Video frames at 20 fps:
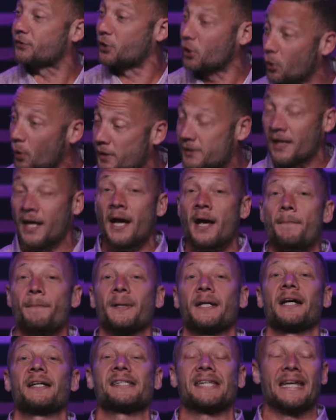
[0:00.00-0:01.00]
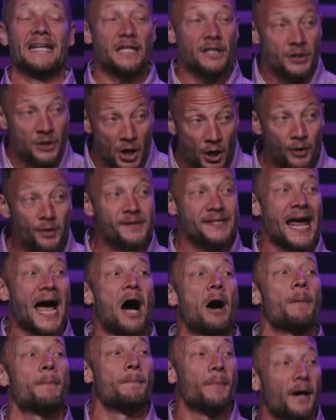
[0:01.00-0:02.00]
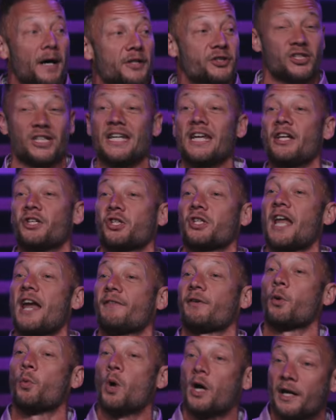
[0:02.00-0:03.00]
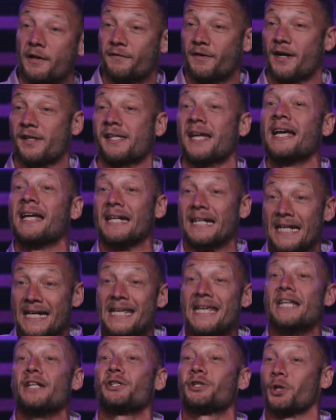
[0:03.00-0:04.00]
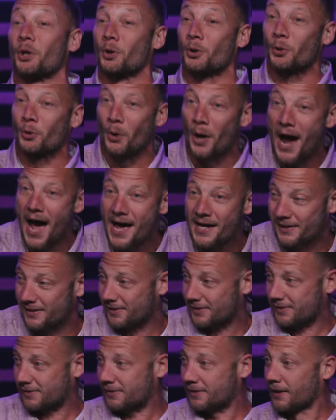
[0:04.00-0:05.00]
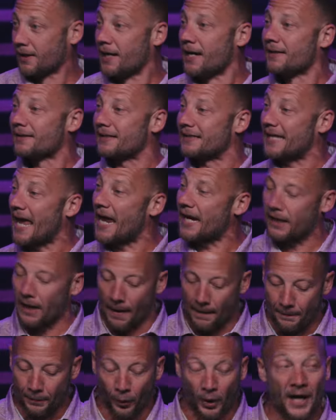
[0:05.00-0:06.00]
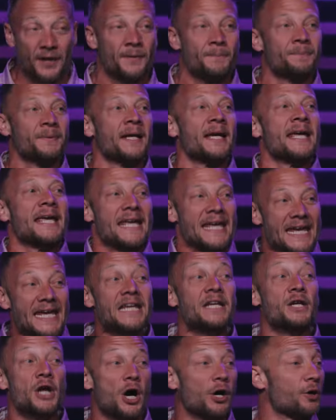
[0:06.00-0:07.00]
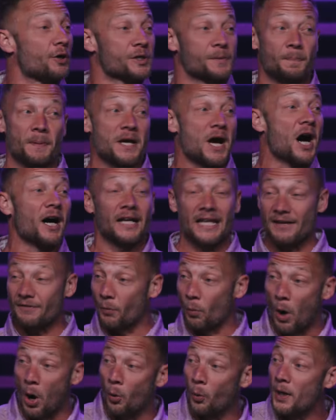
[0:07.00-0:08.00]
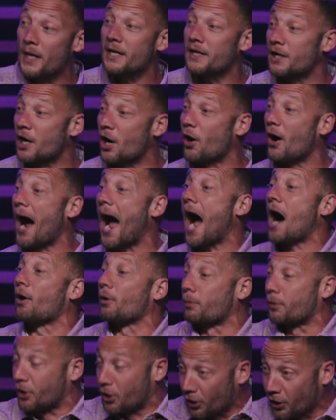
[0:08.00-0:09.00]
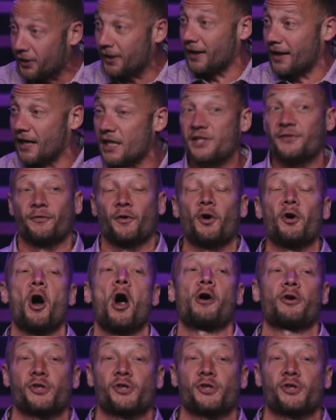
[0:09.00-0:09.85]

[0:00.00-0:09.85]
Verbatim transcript: to us because He knows how much each and every one of us need to rest, to take a breath. He knows beyond even what we know how good it is for our